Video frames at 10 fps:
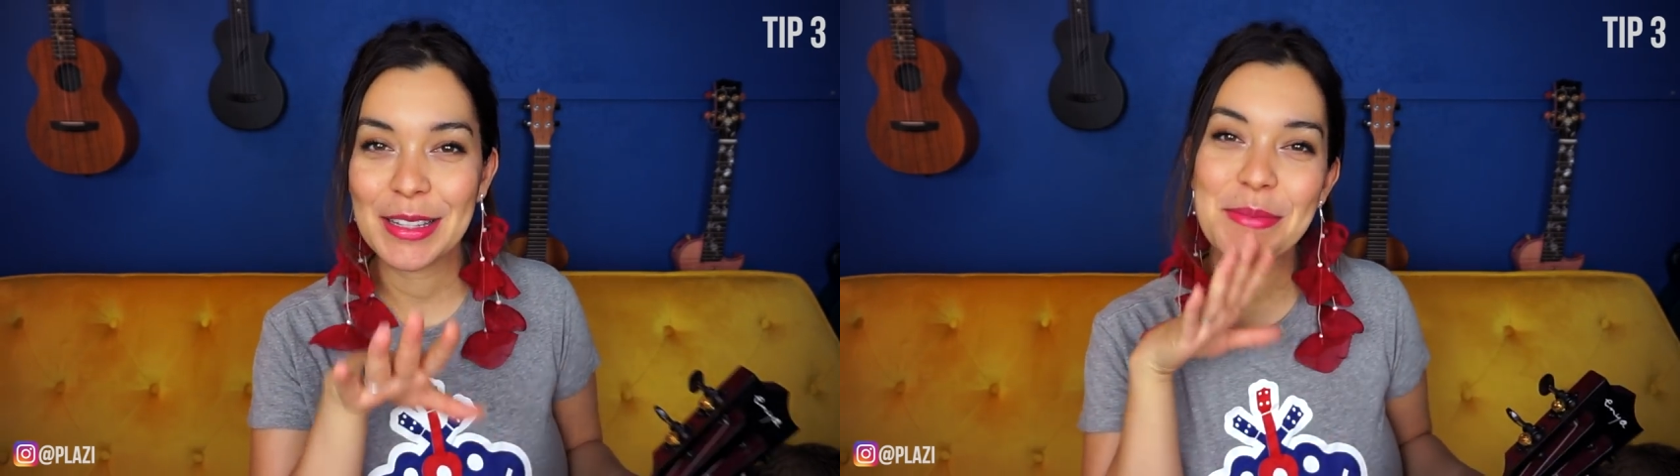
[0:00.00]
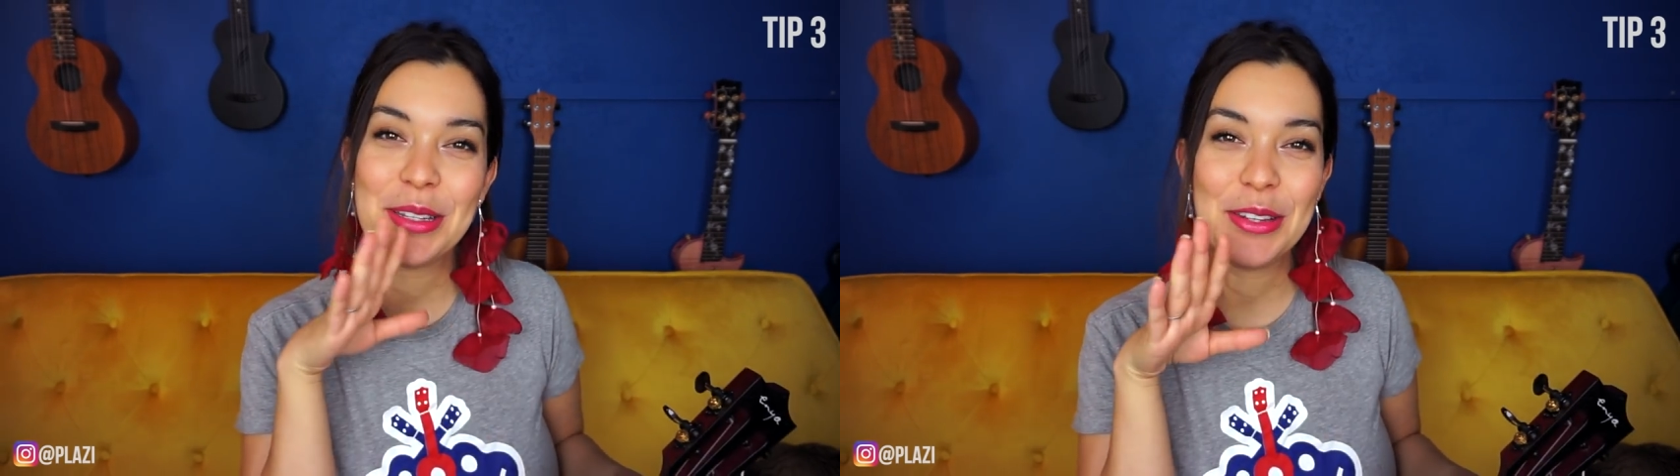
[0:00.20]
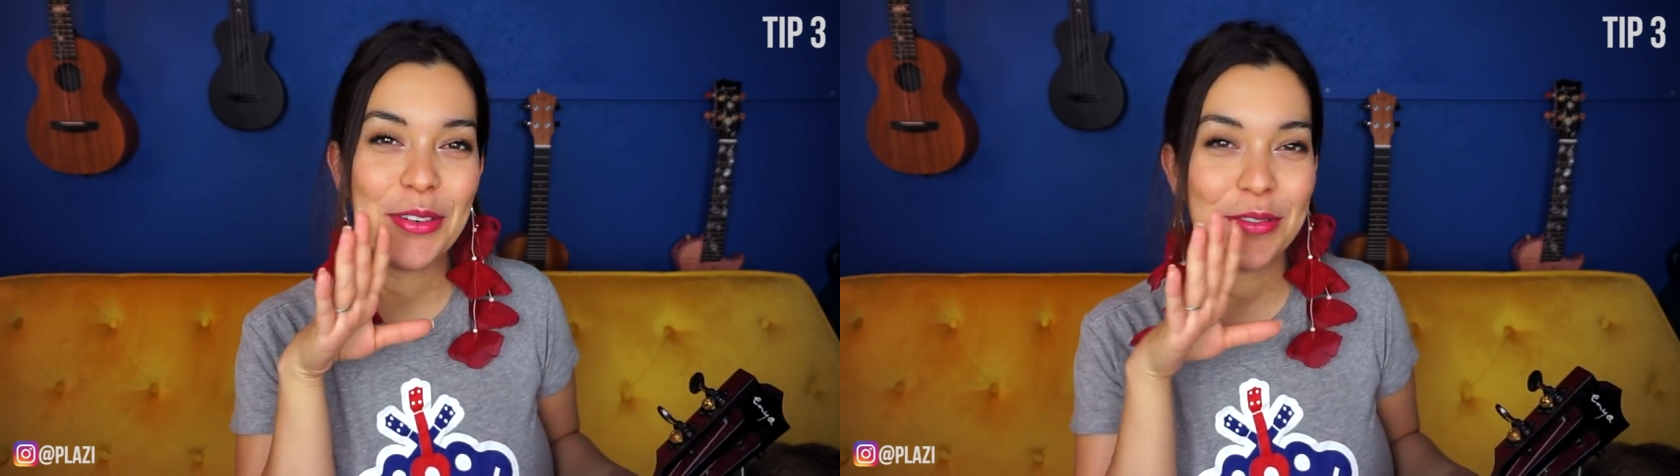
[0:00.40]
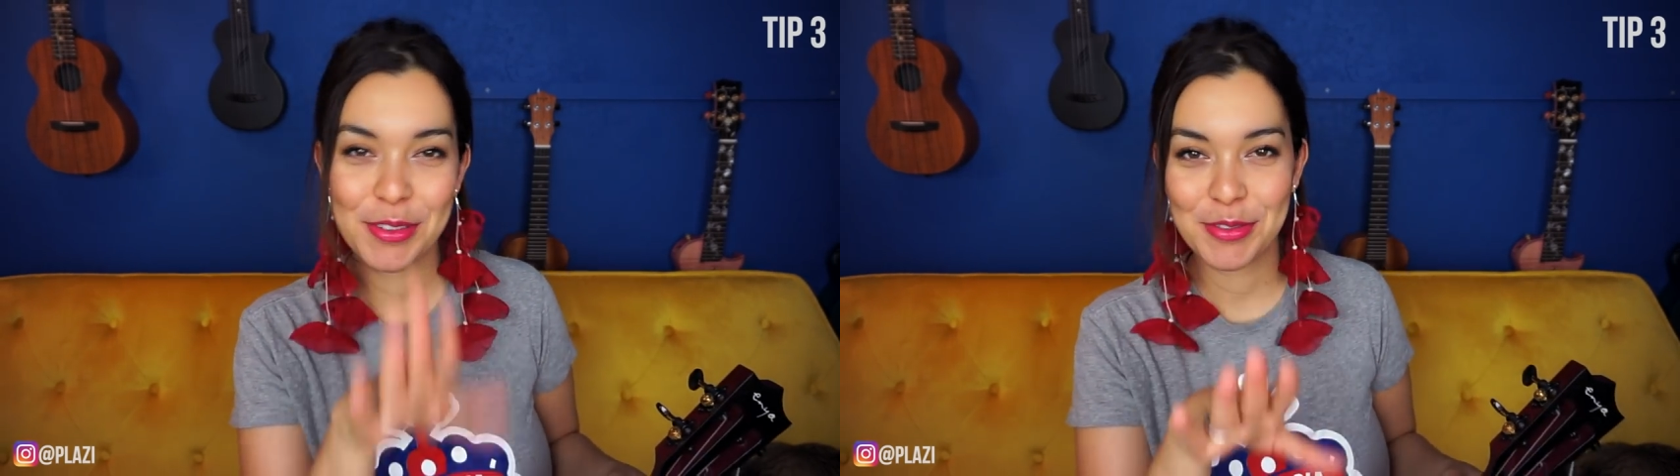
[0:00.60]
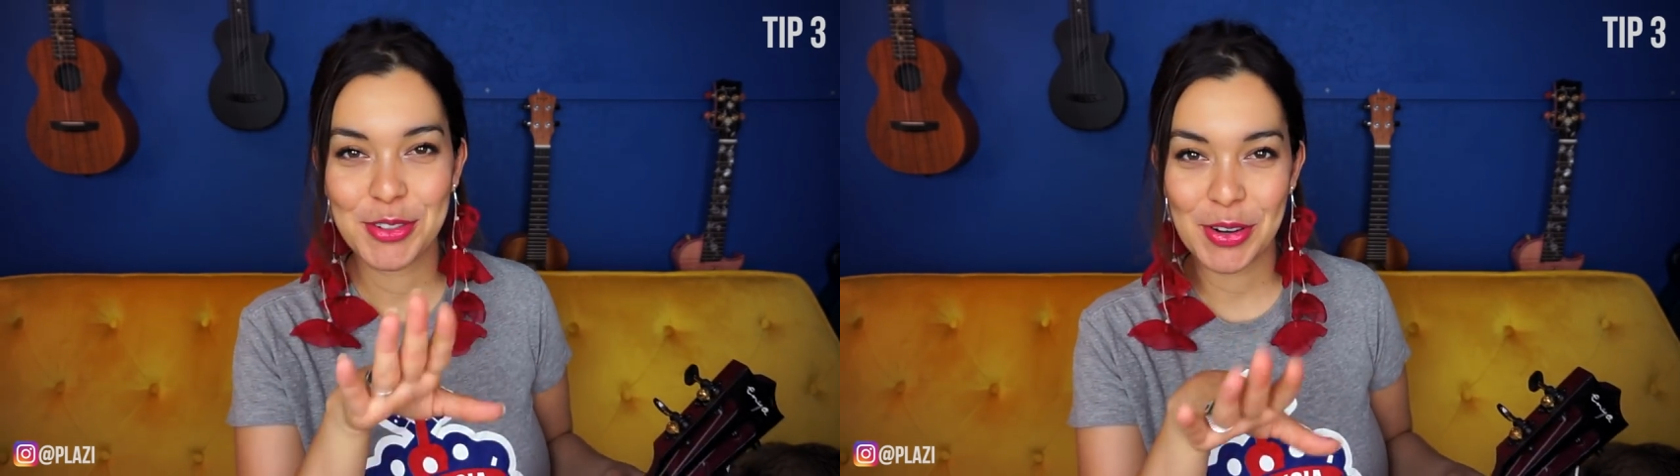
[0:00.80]
let me know if
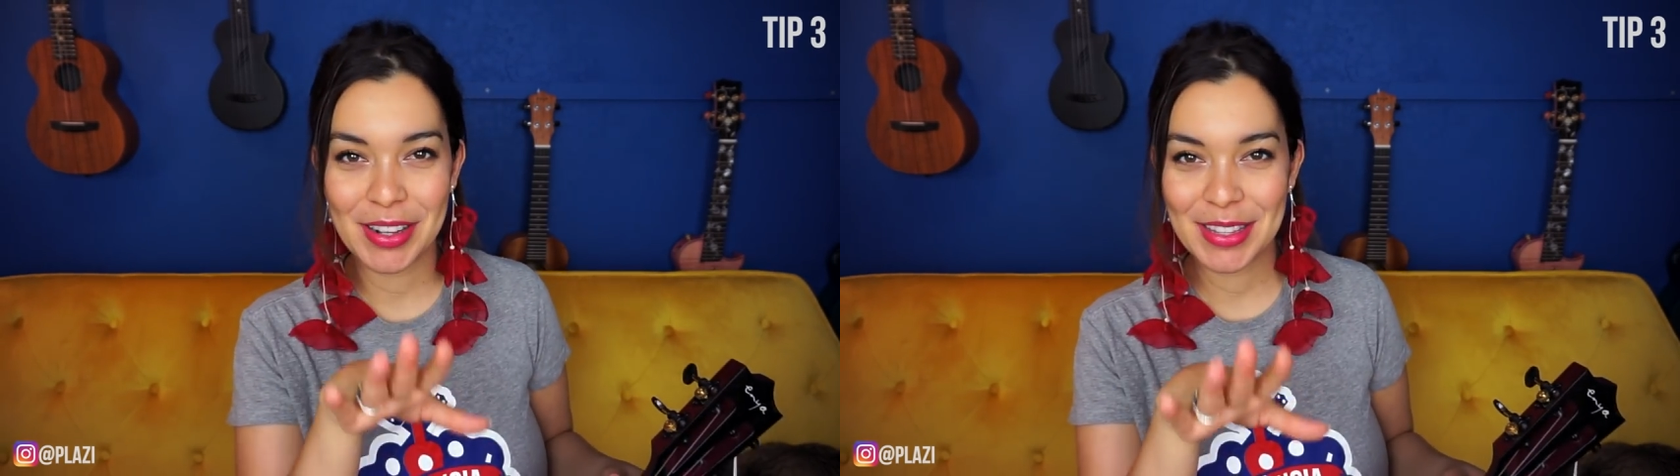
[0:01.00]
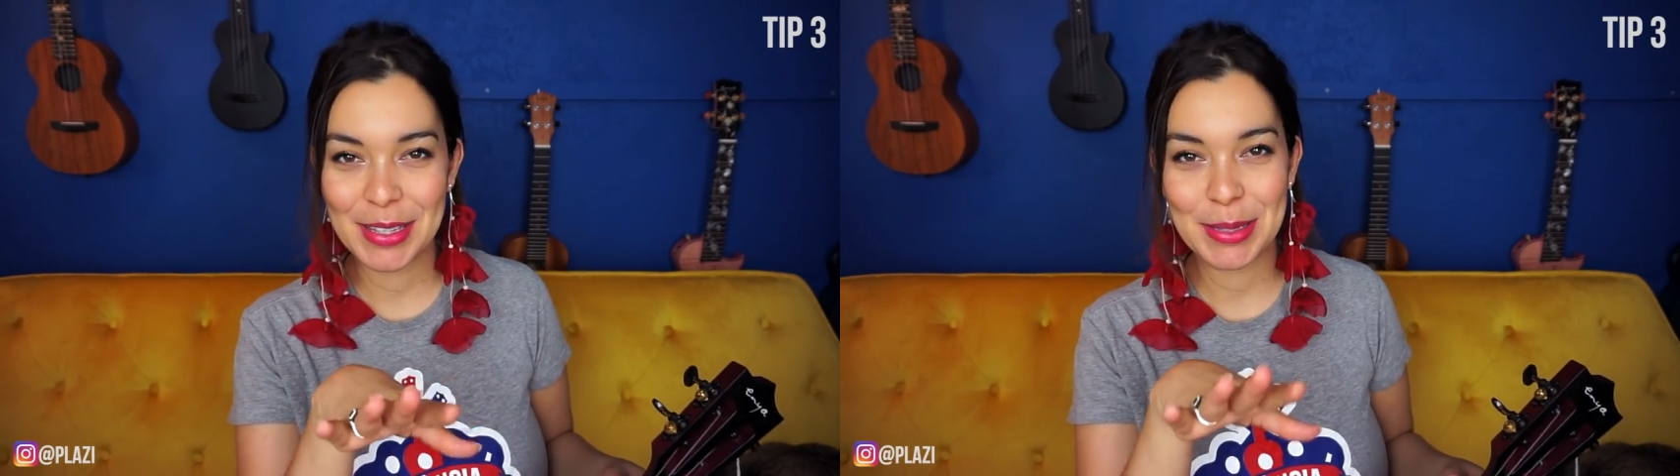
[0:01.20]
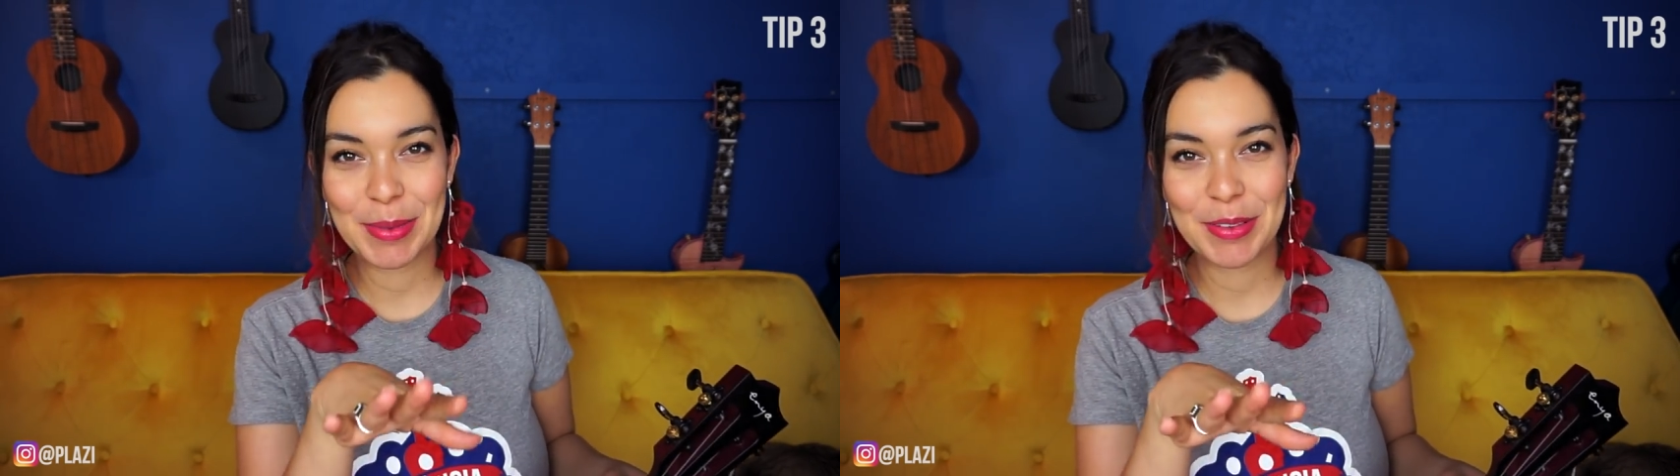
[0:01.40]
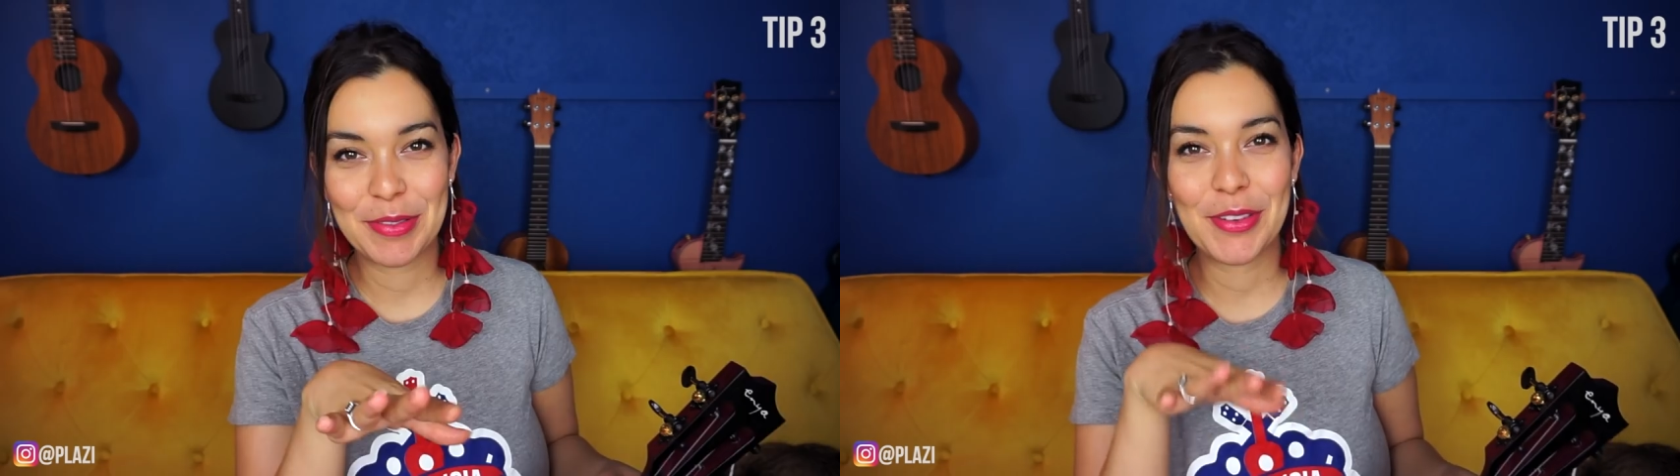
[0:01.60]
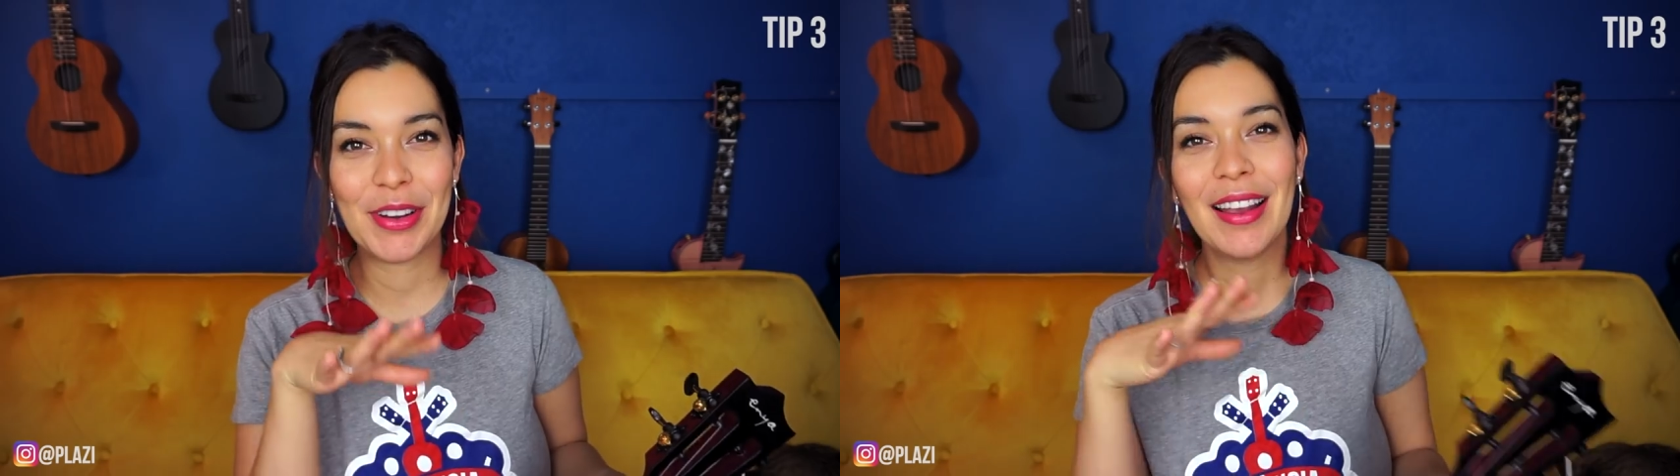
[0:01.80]
you've tried this
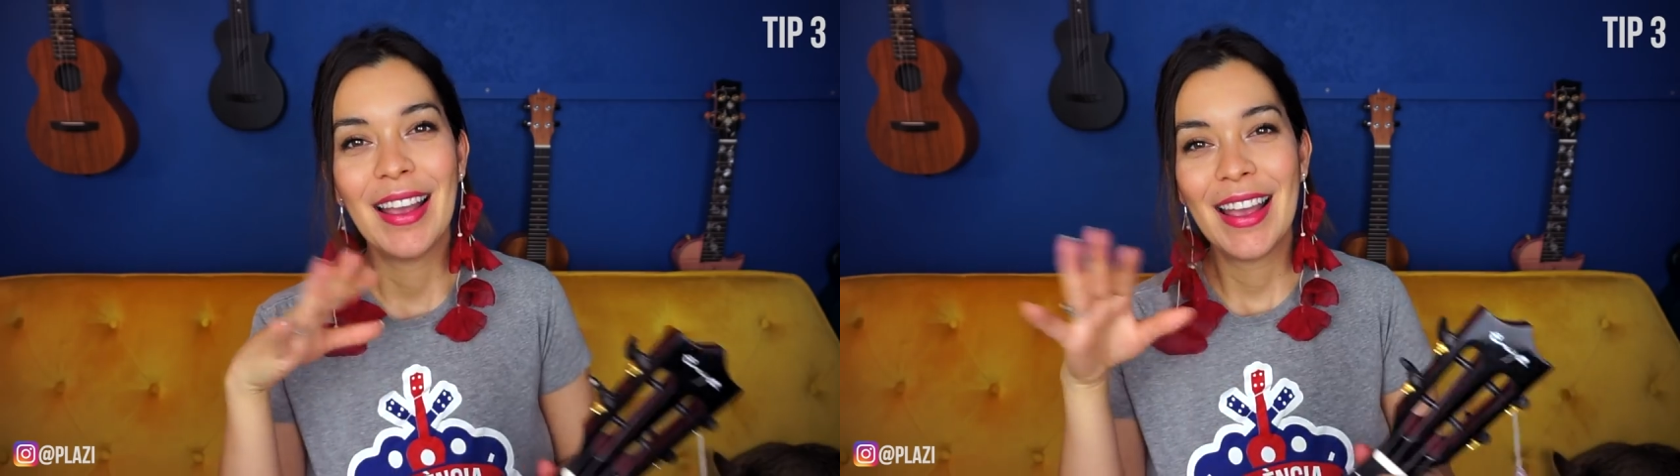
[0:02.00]
before.